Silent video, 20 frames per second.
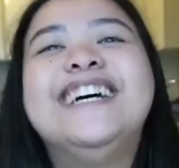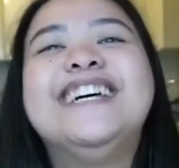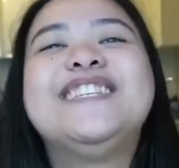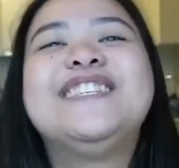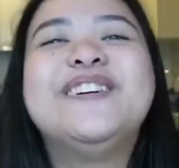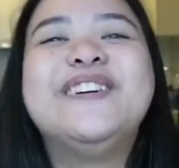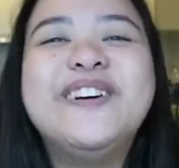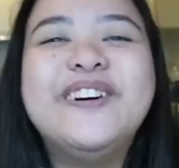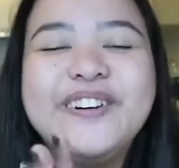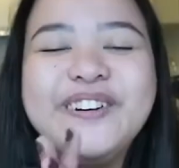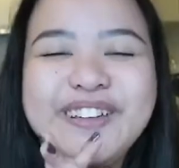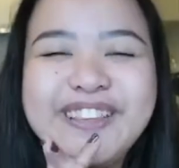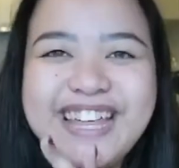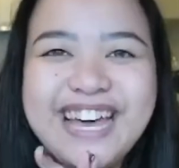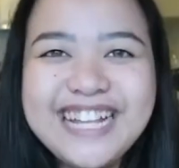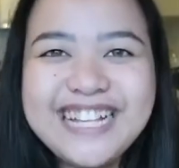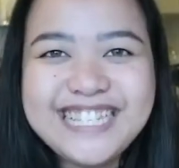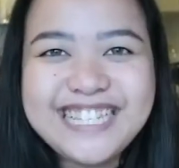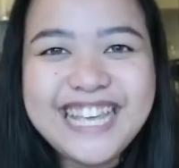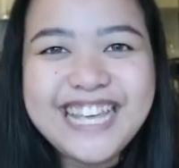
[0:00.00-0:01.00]
So,
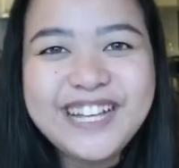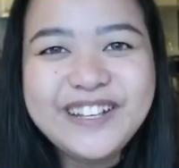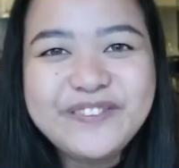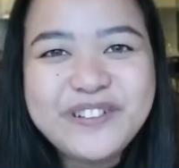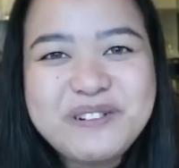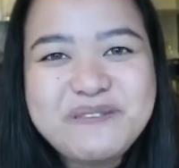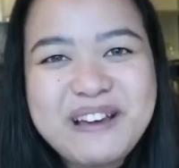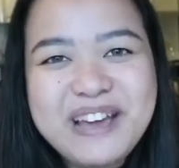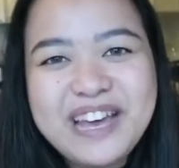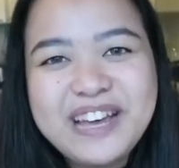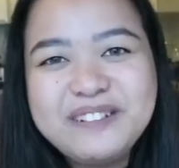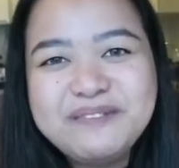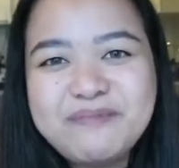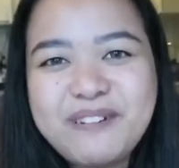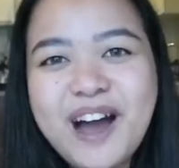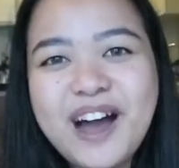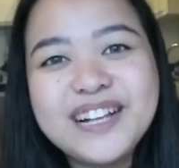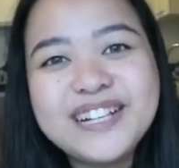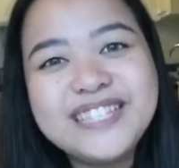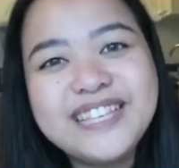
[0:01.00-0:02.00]
that's it for my
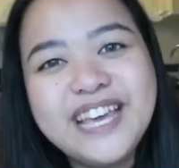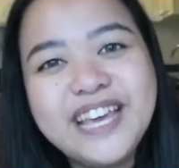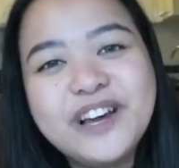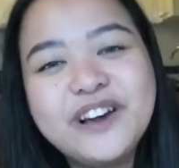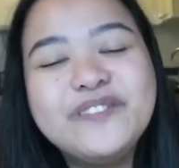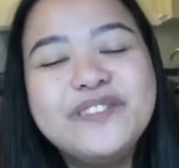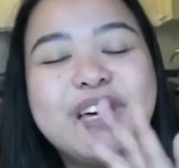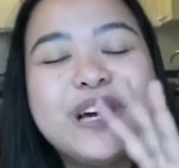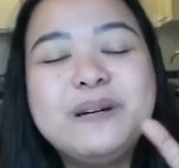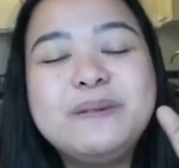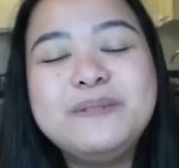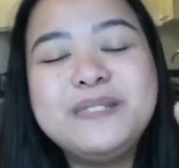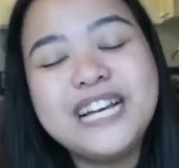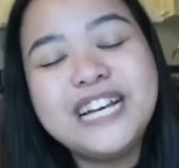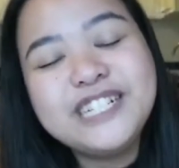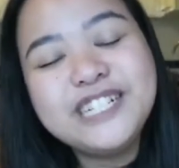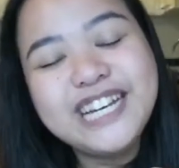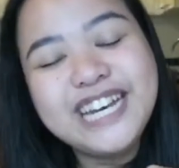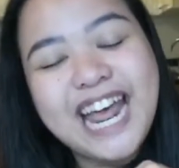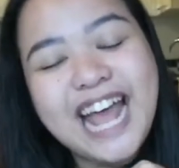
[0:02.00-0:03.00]
unboxing of the
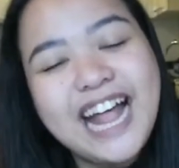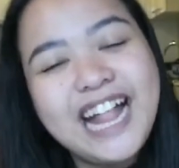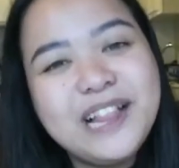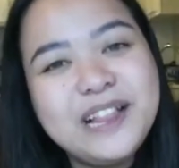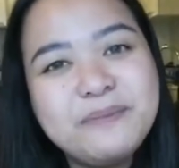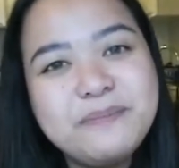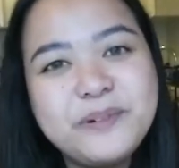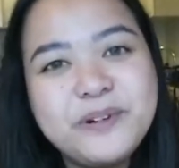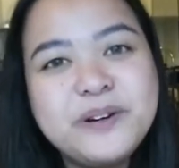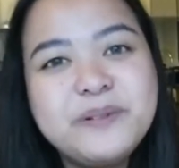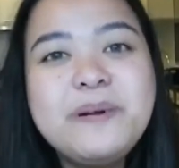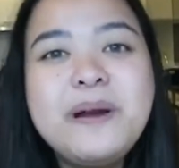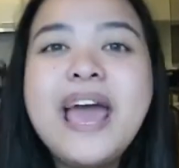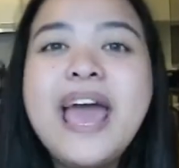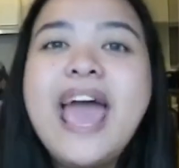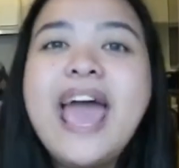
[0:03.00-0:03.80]
Obsession album.